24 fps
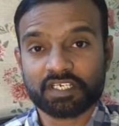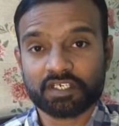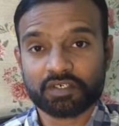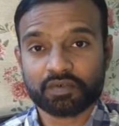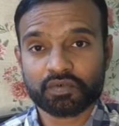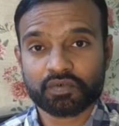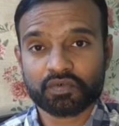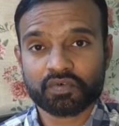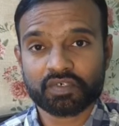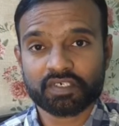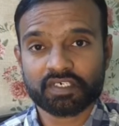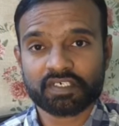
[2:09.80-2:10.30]
air
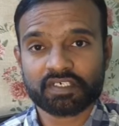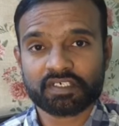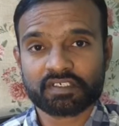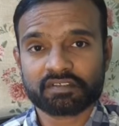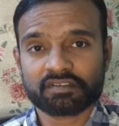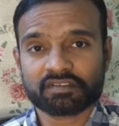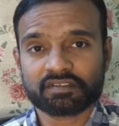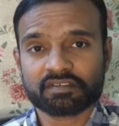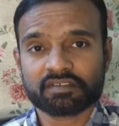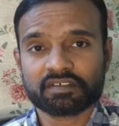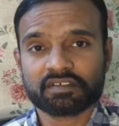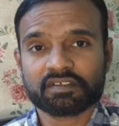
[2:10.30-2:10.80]
core
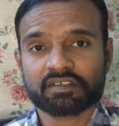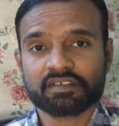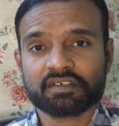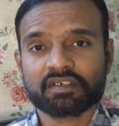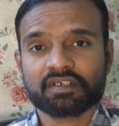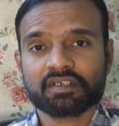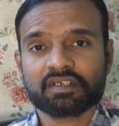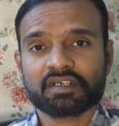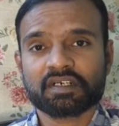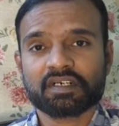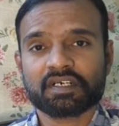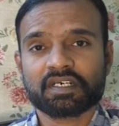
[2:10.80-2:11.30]
inductor
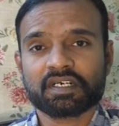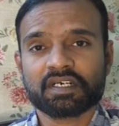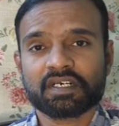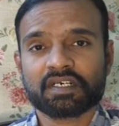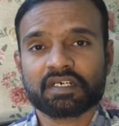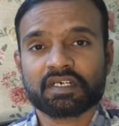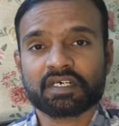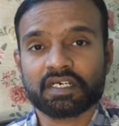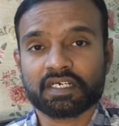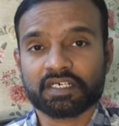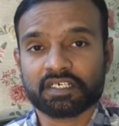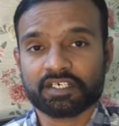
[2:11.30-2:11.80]

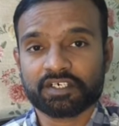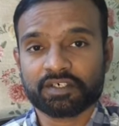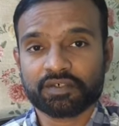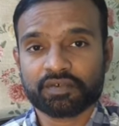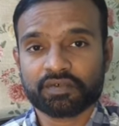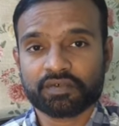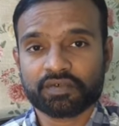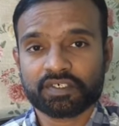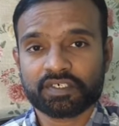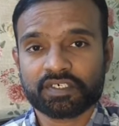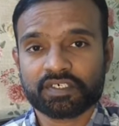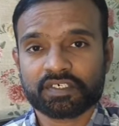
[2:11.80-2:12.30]
and iron
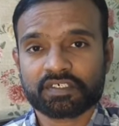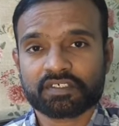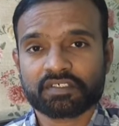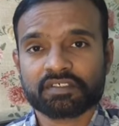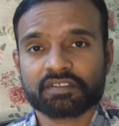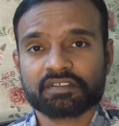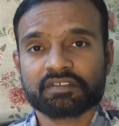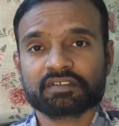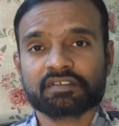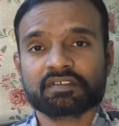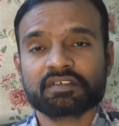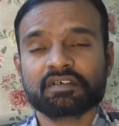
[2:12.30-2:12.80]
core
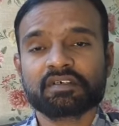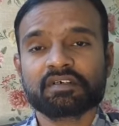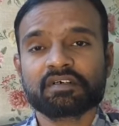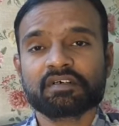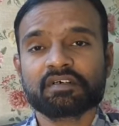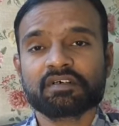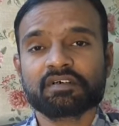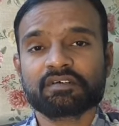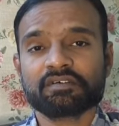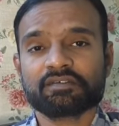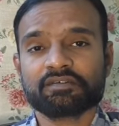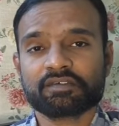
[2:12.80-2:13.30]
inductor,
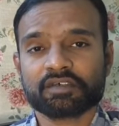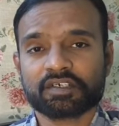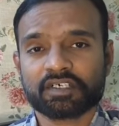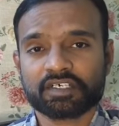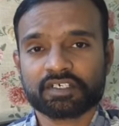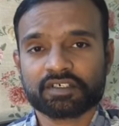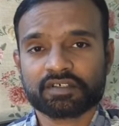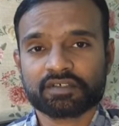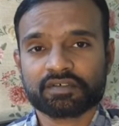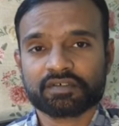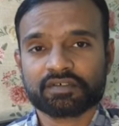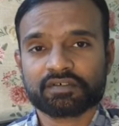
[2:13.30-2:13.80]

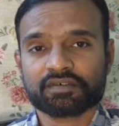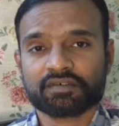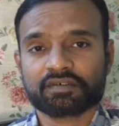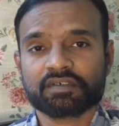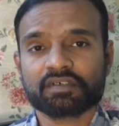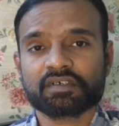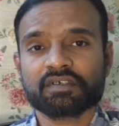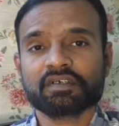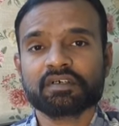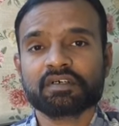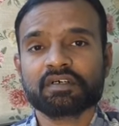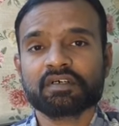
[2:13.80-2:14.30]
ferrite
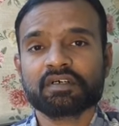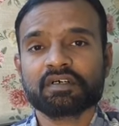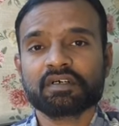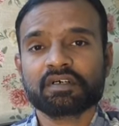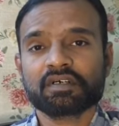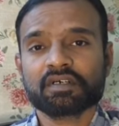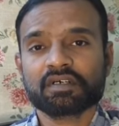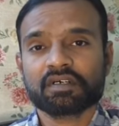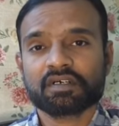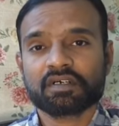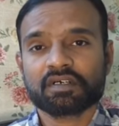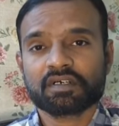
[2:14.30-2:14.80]
core,
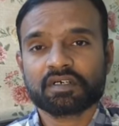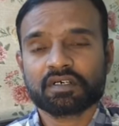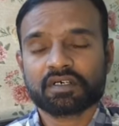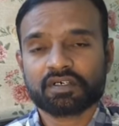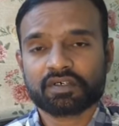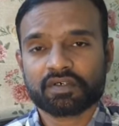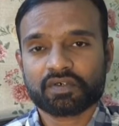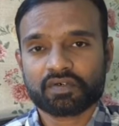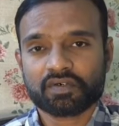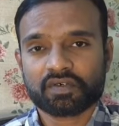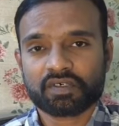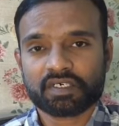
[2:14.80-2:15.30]

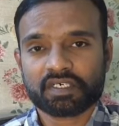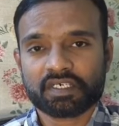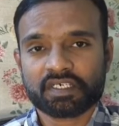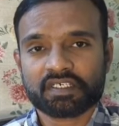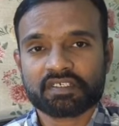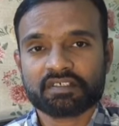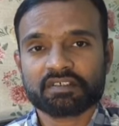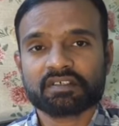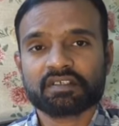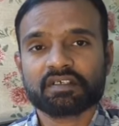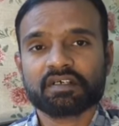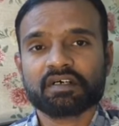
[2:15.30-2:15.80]

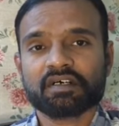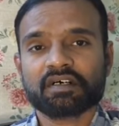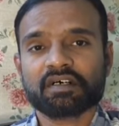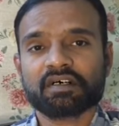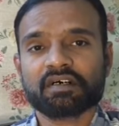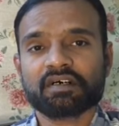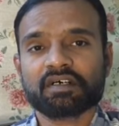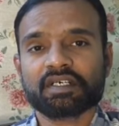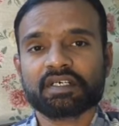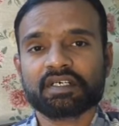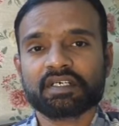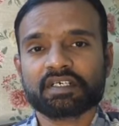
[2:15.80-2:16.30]
toroidal
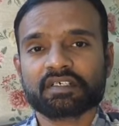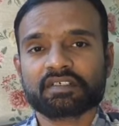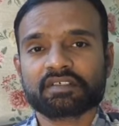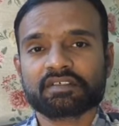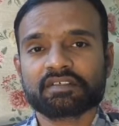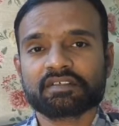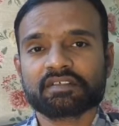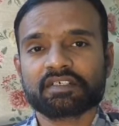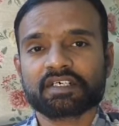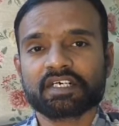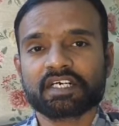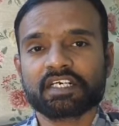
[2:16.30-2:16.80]

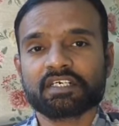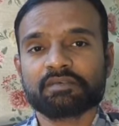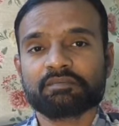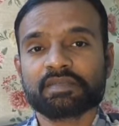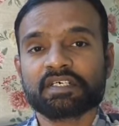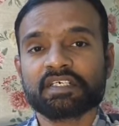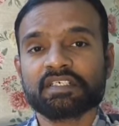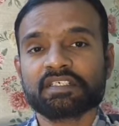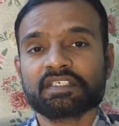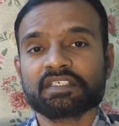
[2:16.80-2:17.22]
inductor, and